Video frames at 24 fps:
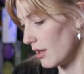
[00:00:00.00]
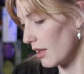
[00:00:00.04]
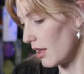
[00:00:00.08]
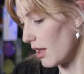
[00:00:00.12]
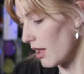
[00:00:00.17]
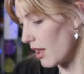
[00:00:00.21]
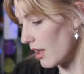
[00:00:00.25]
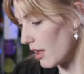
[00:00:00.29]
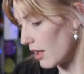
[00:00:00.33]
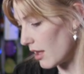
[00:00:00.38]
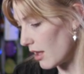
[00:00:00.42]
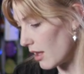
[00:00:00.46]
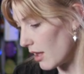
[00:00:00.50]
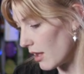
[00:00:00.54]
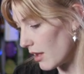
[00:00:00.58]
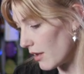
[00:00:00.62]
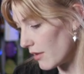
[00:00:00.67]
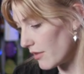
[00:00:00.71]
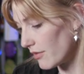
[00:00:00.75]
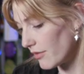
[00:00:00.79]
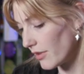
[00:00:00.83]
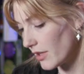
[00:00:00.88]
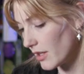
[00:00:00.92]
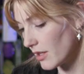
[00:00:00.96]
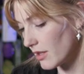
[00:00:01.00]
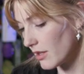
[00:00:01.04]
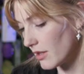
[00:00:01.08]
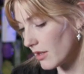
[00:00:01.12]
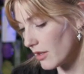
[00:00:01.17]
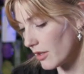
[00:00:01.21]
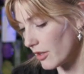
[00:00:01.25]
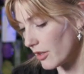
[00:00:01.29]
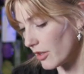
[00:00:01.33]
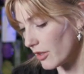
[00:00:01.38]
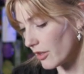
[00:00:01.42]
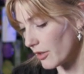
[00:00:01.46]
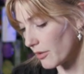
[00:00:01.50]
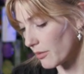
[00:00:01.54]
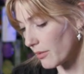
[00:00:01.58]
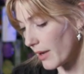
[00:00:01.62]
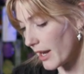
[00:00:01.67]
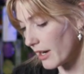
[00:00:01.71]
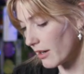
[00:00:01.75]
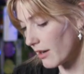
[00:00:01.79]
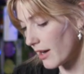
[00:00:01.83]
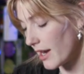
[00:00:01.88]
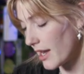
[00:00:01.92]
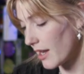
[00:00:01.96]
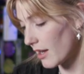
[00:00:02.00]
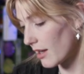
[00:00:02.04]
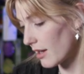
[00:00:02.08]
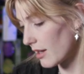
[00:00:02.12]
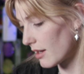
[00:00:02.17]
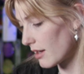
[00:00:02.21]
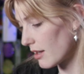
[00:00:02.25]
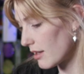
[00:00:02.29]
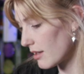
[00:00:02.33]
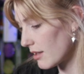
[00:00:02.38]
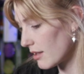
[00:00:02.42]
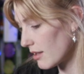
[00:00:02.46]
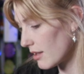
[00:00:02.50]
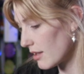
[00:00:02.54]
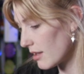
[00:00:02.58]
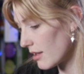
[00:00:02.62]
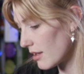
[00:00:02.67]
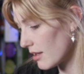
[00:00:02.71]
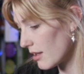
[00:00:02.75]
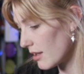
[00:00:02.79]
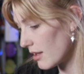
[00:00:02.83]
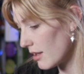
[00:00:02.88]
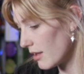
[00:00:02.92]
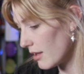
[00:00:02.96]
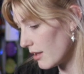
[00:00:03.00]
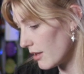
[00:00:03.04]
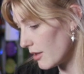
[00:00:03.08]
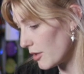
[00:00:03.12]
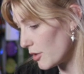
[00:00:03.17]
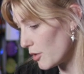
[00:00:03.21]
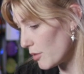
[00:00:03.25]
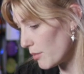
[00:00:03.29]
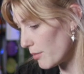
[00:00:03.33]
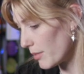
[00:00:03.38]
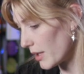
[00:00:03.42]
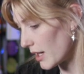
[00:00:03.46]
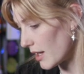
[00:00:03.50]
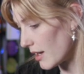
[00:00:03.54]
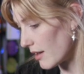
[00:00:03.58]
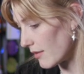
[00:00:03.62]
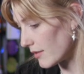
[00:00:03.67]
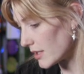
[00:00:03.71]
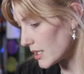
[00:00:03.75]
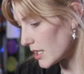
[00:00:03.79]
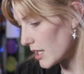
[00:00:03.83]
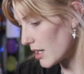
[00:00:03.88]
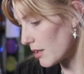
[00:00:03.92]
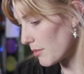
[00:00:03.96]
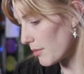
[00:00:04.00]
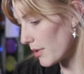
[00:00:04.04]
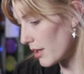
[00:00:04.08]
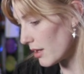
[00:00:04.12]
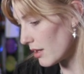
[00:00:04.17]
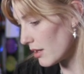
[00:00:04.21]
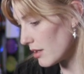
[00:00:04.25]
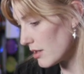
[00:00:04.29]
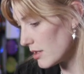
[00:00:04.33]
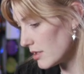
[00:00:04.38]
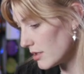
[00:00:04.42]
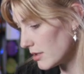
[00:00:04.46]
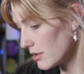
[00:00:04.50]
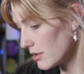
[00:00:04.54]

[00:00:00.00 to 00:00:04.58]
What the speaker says: of the rhetoric. Oop, and I have a typo.